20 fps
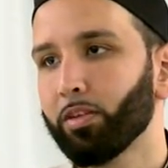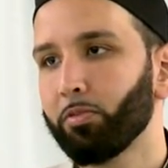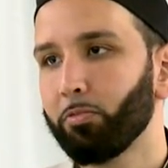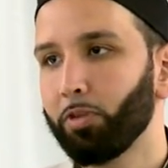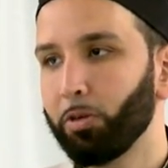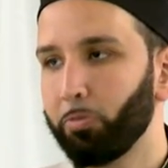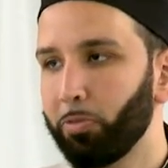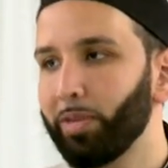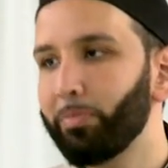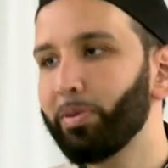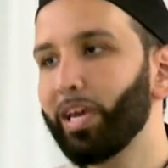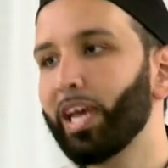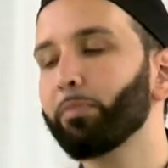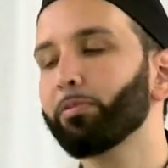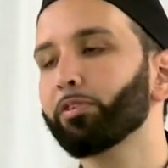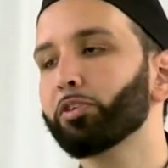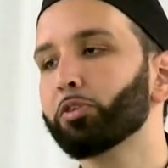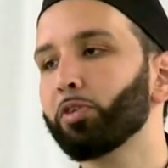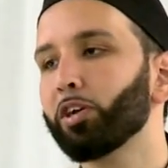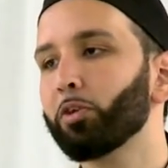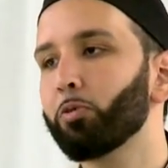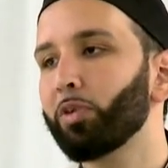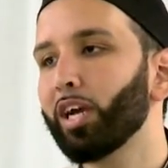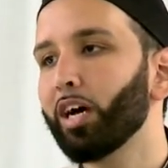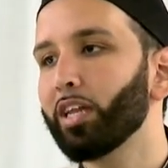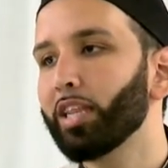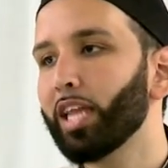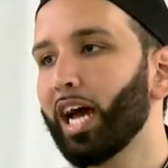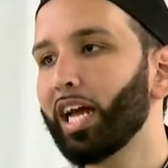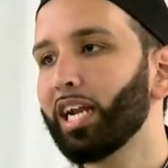Would we be able to agree
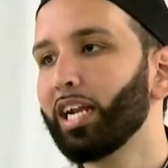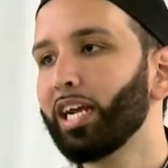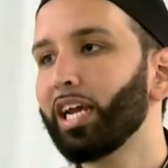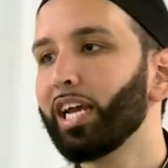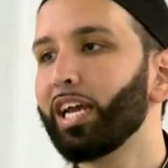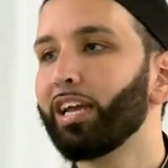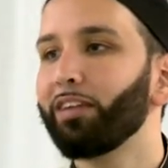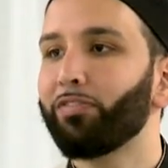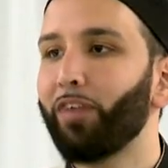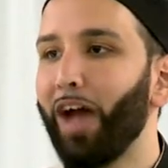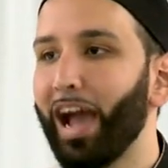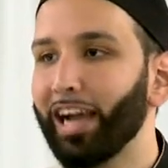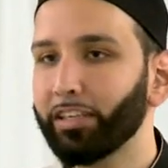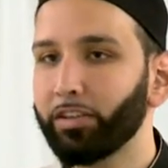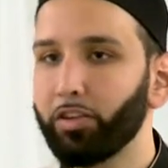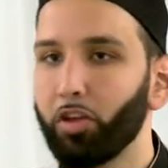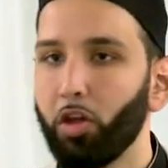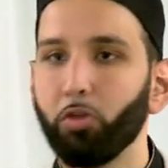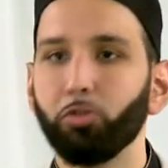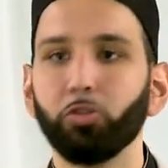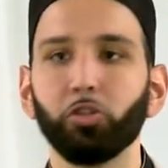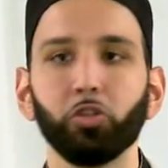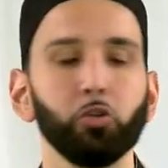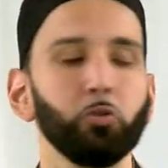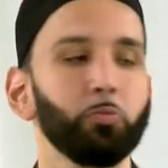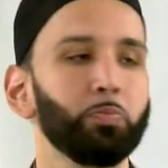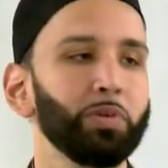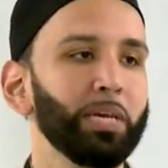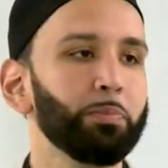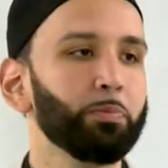on that? In fact, no
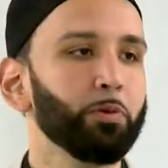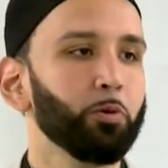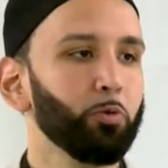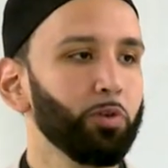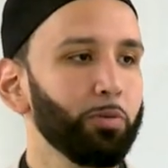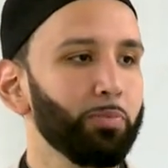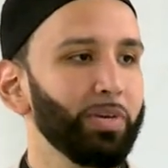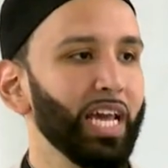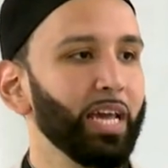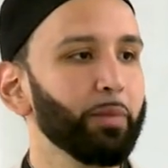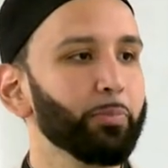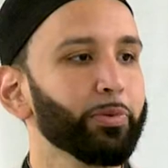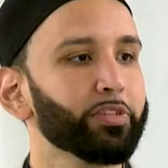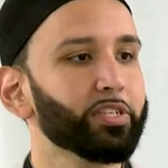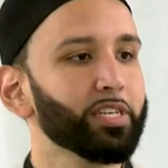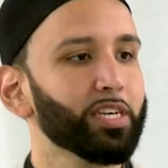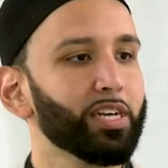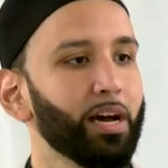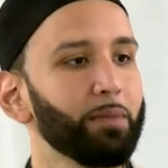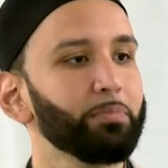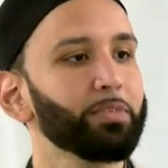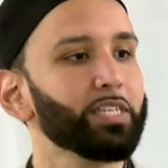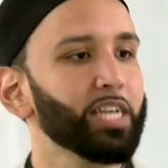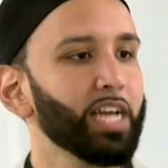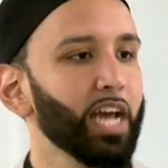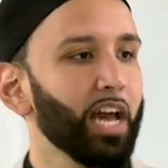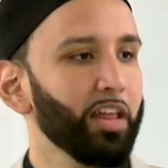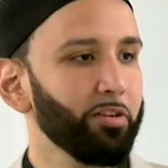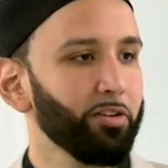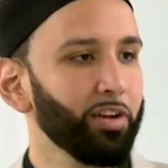two people would be able to come
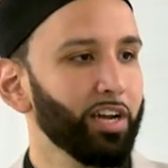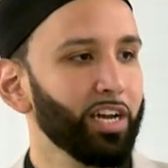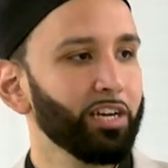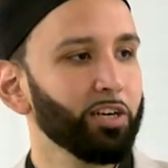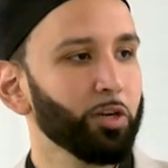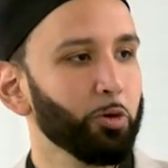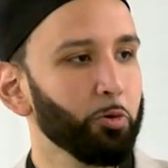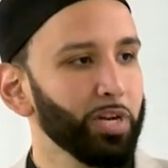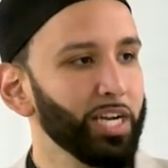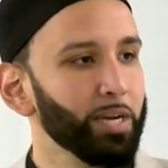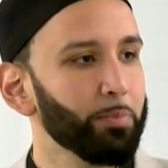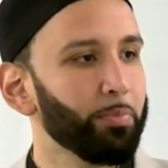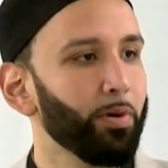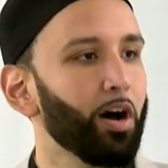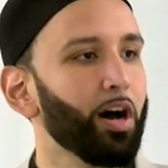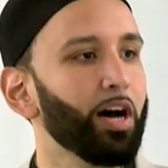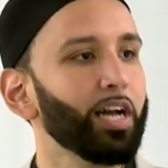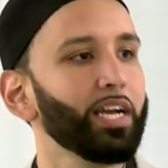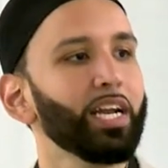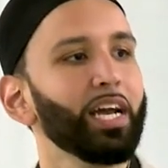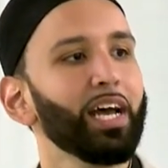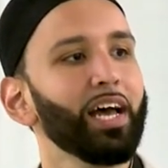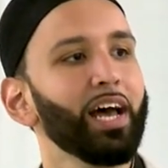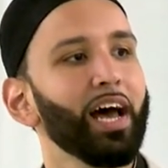together and agree upon